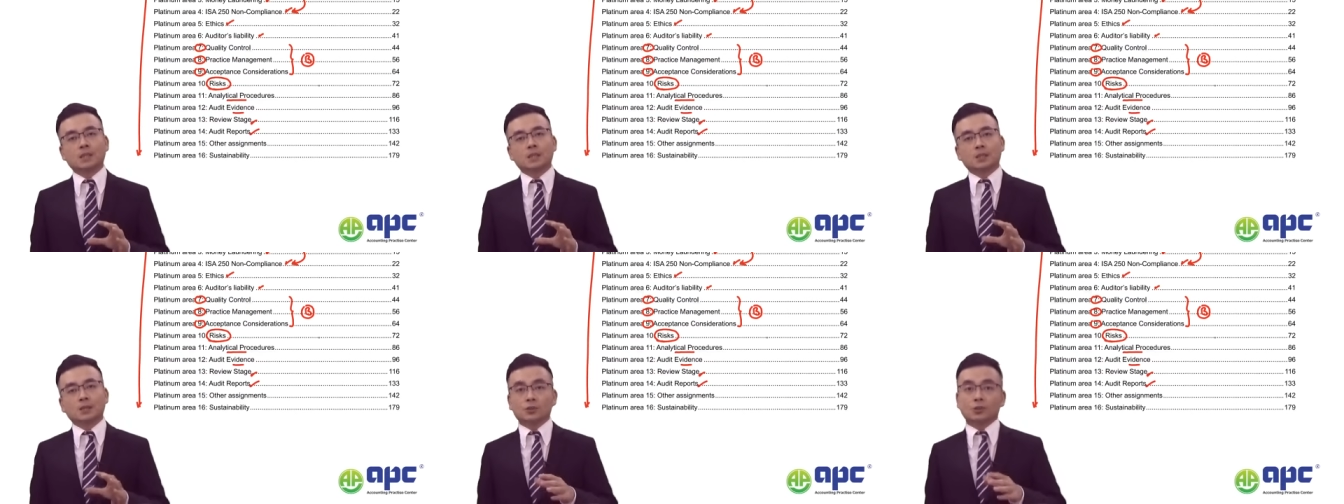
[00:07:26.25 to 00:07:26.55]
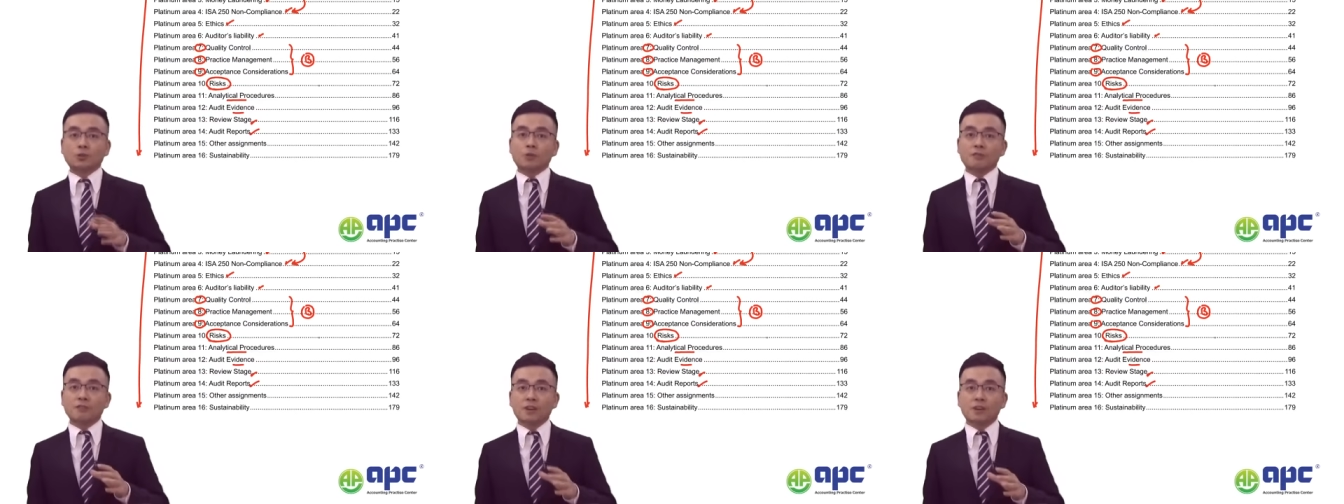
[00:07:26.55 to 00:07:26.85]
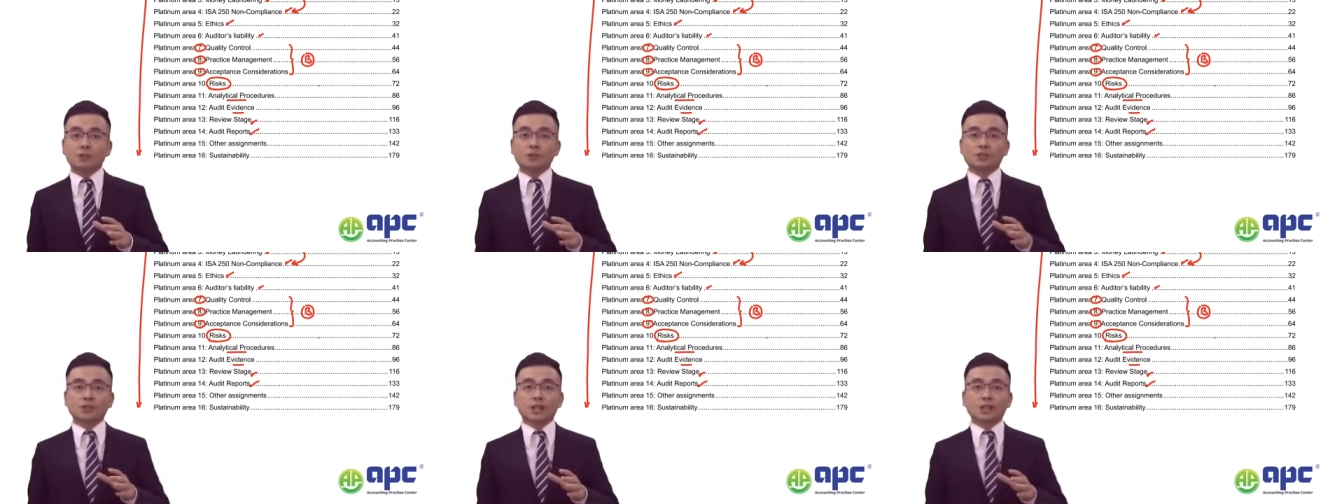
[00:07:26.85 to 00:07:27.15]
So
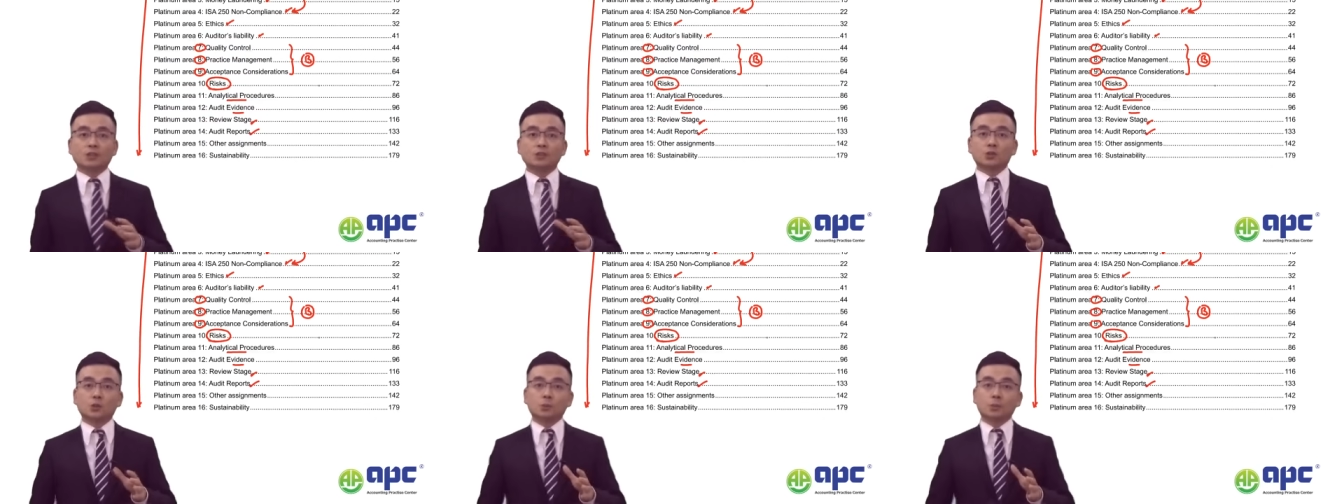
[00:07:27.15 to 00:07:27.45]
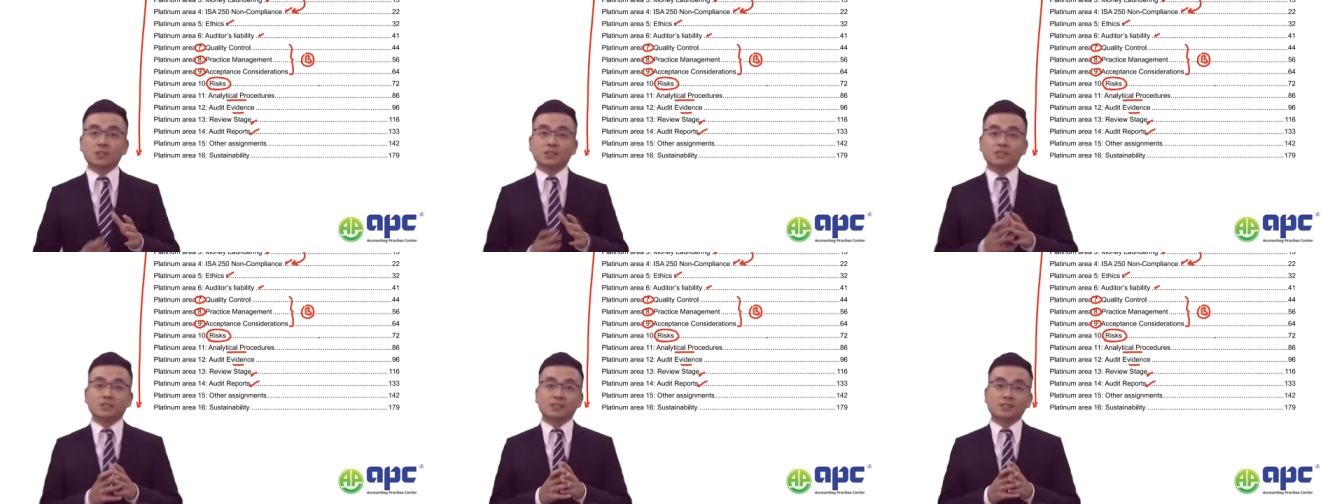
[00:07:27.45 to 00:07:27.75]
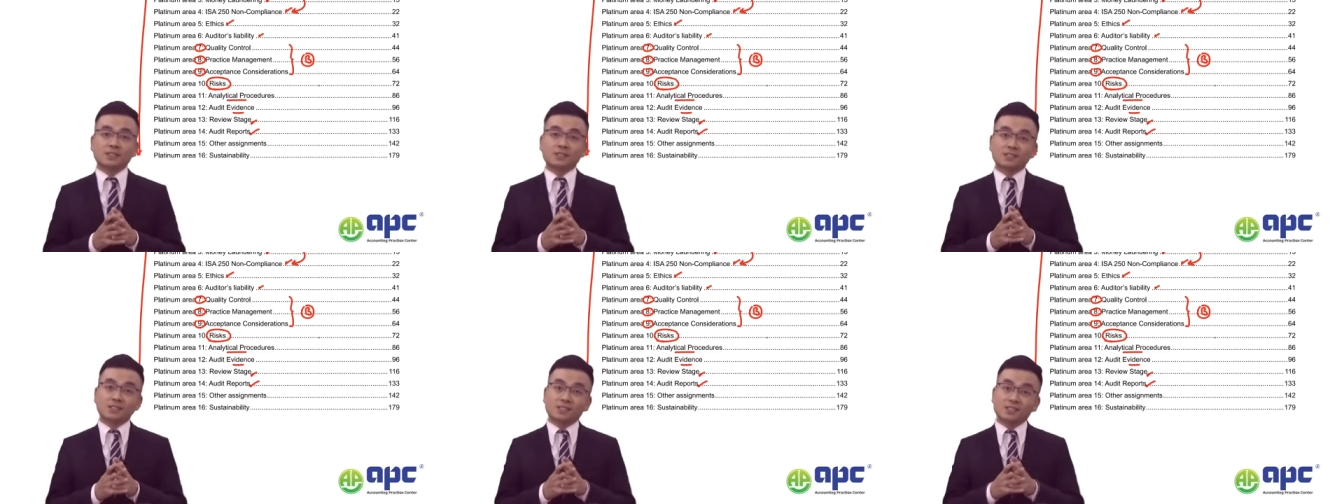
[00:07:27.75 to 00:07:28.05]
review stage, there'll be
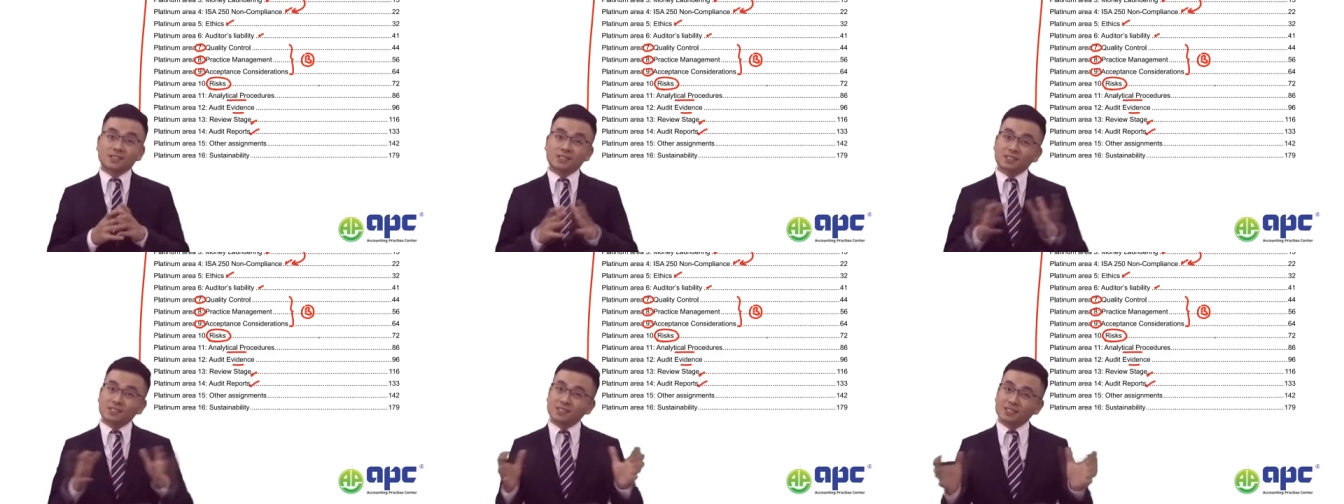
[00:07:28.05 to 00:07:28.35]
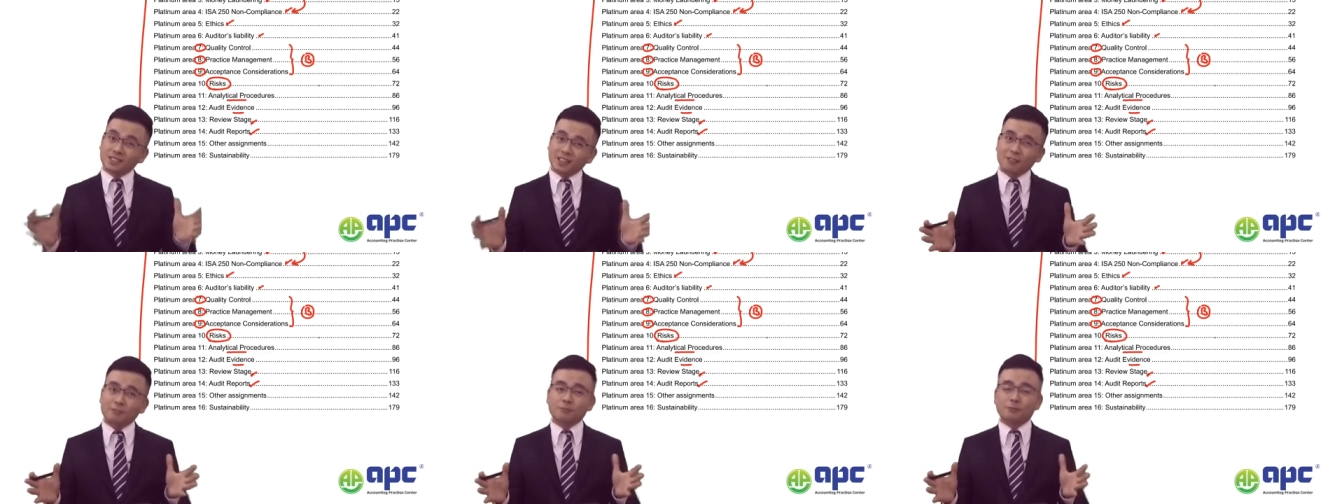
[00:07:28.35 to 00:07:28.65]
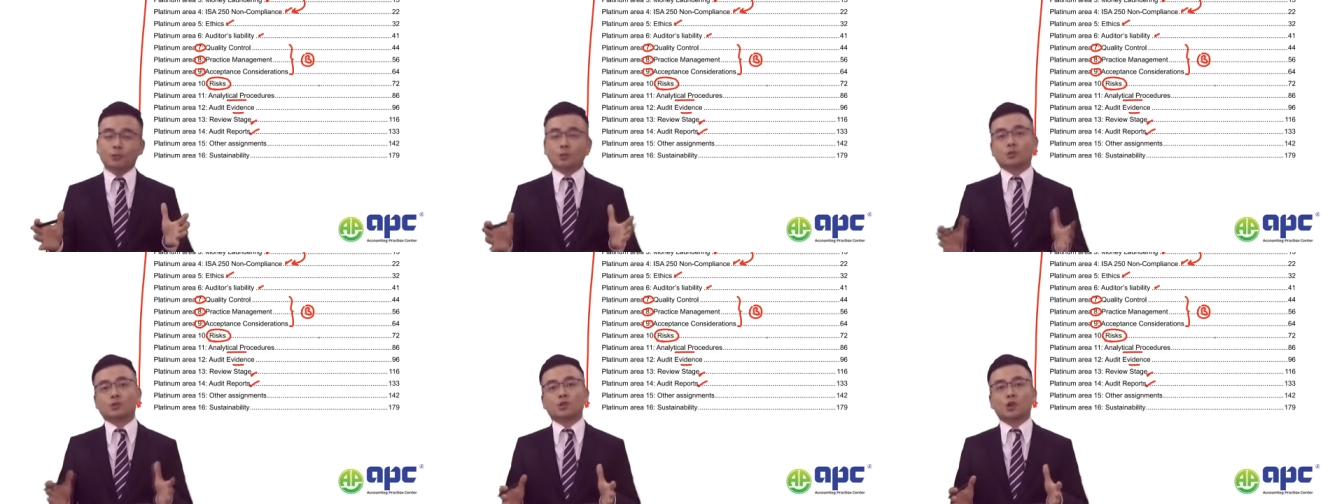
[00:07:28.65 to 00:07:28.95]

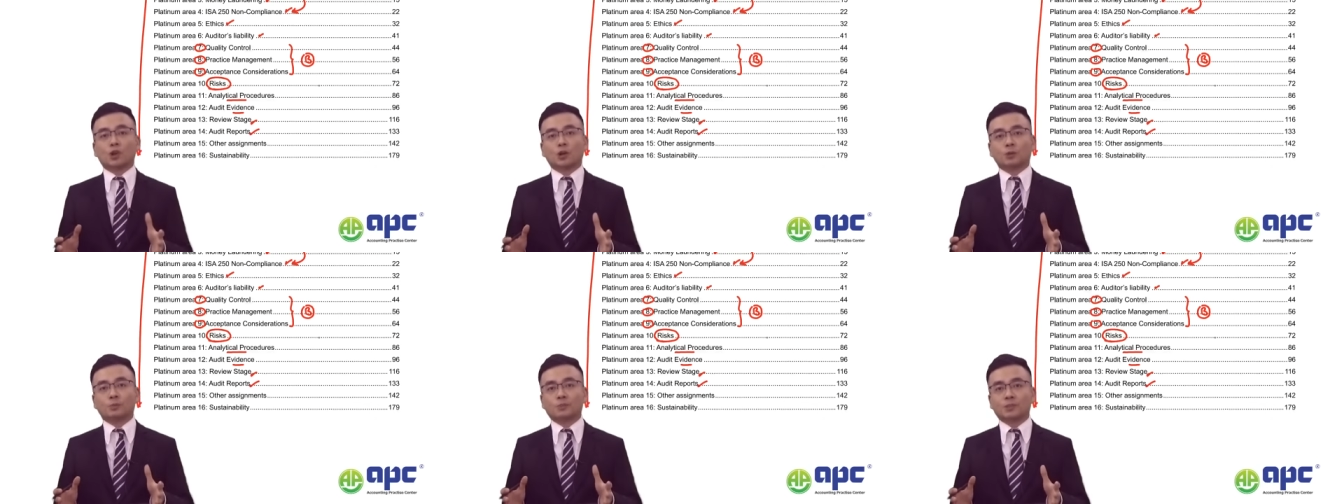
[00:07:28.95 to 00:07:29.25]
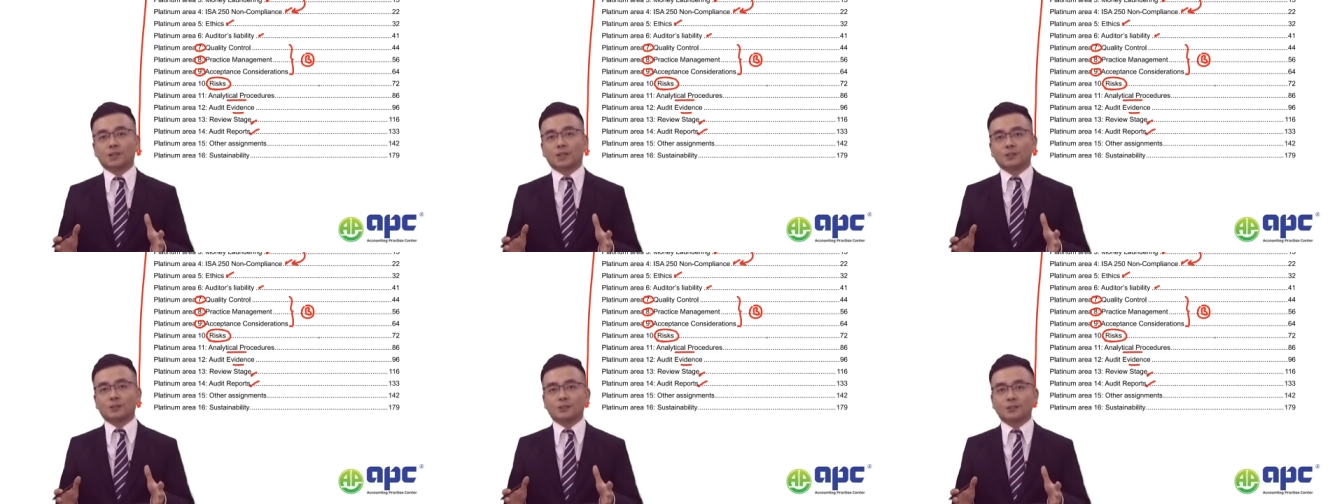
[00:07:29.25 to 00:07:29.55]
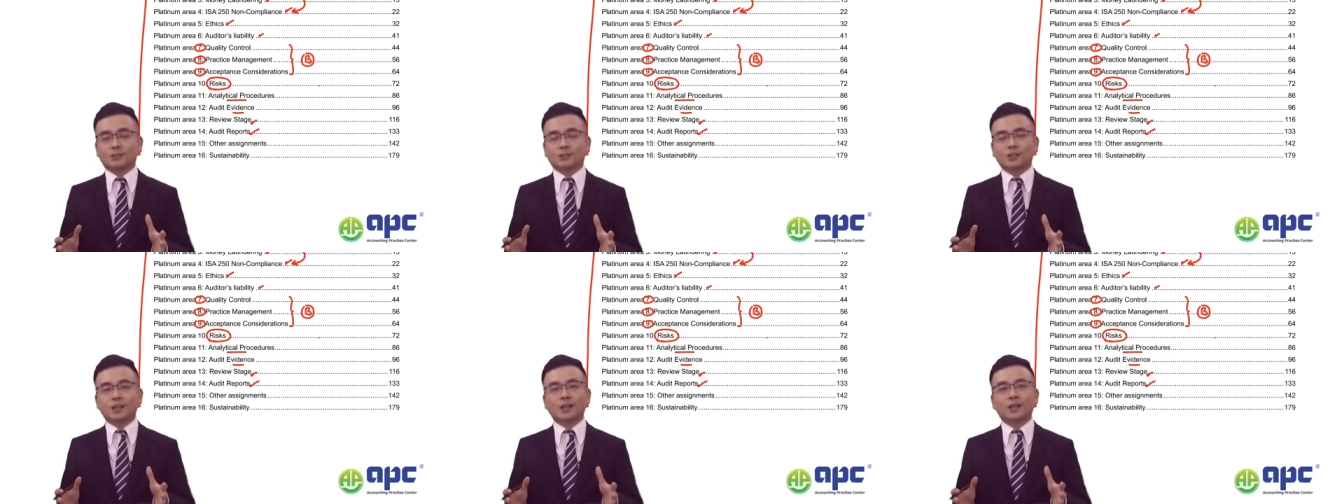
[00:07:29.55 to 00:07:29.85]
several
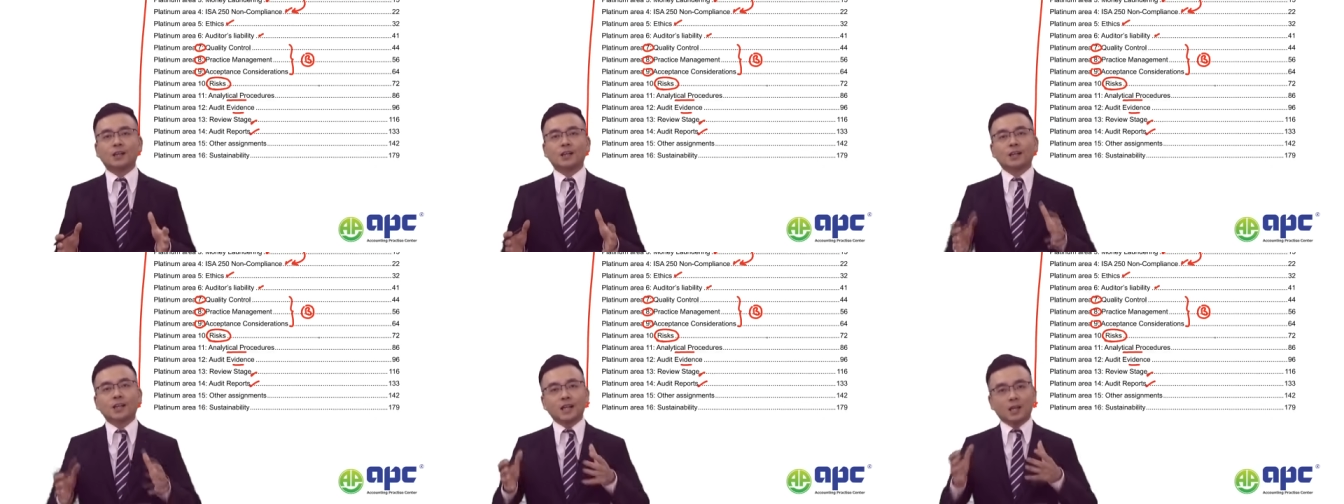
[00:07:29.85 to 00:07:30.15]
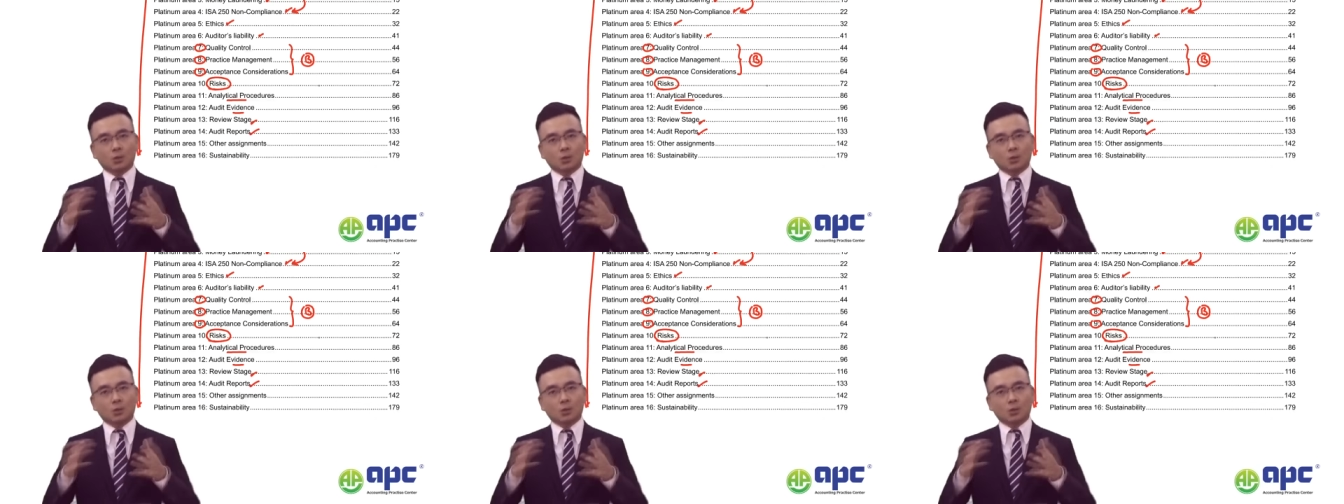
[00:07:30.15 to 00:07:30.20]
circumstances there,